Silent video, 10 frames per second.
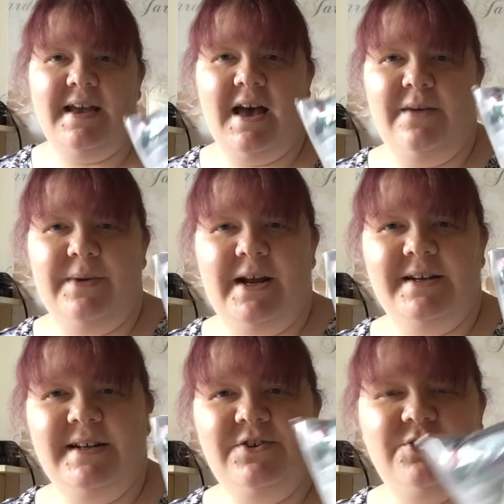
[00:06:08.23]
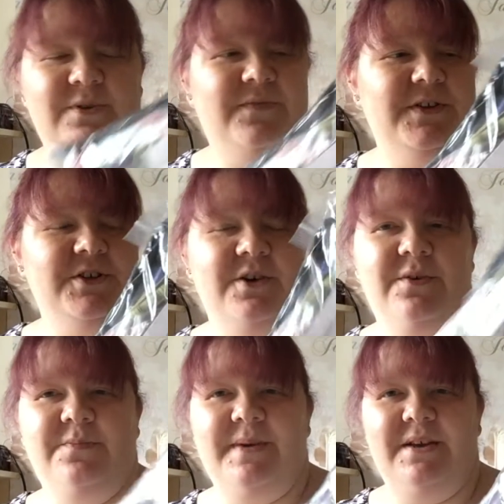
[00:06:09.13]
came, and I did do a video
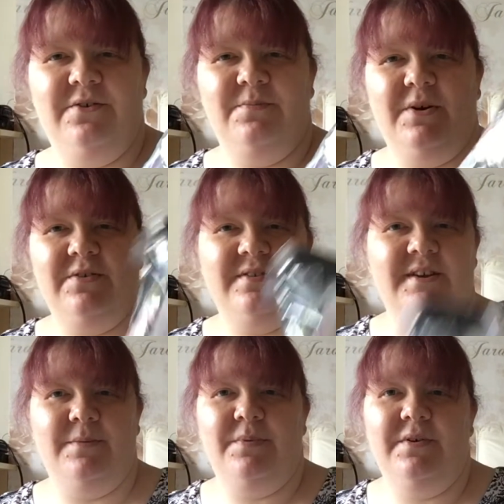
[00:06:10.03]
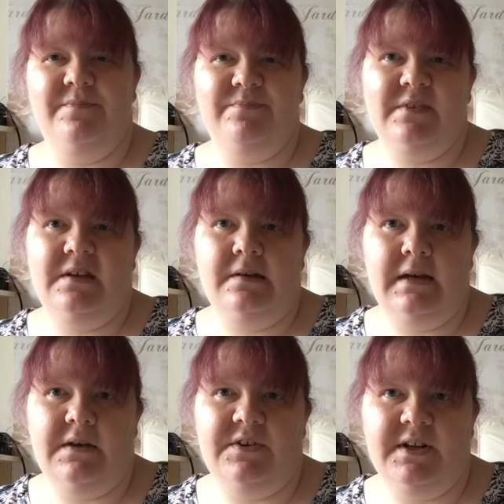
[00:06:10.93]
of me unboxing it, but
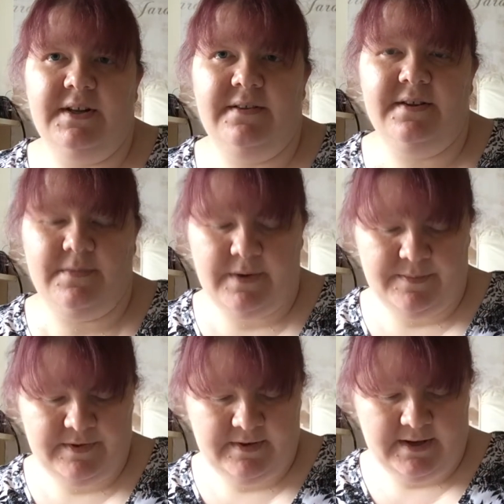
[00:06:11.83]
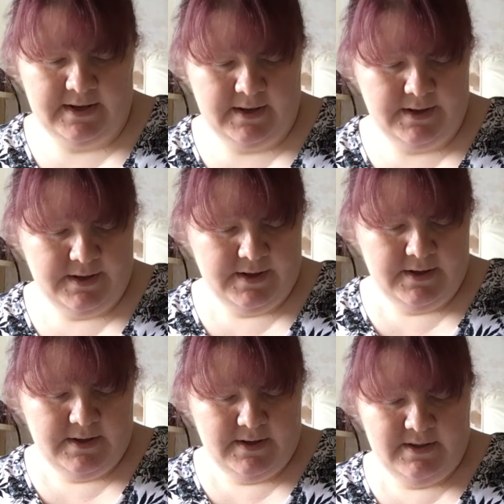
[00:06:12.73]
I deleted it by mistake.
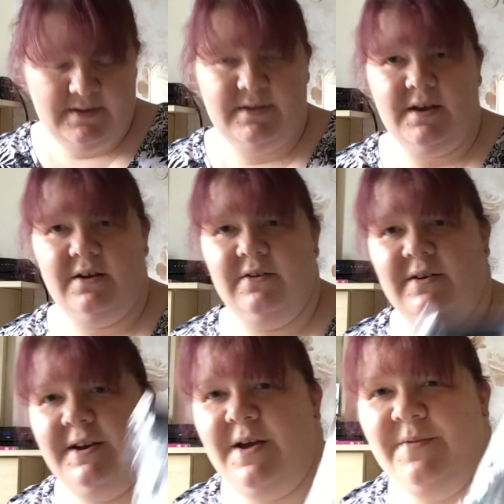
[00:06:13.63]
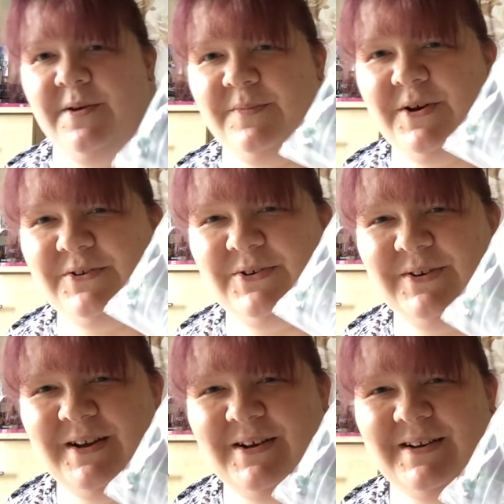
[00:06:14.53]
So I'm not
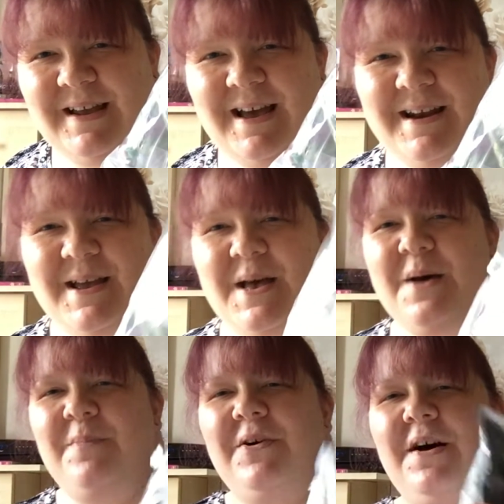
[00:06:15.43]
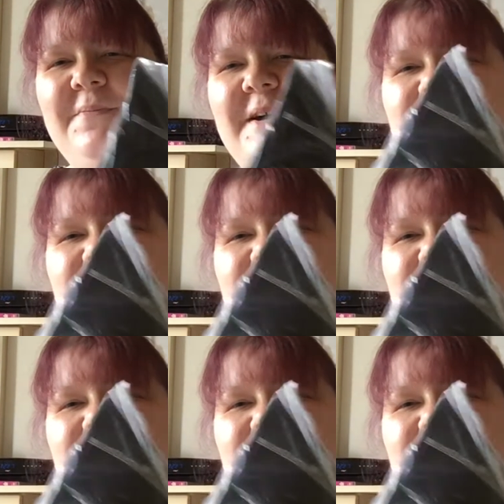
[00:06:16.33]
doing it all again. But I